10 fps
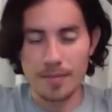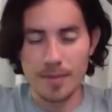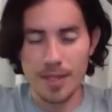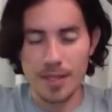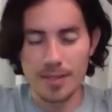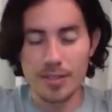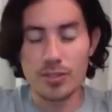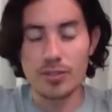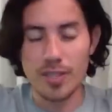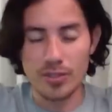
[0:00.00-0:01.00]

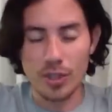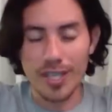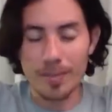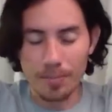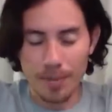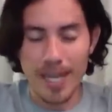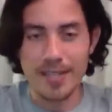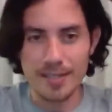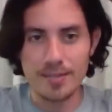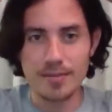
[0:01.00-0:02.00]
tectonic
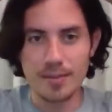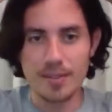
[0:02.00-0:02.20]
plate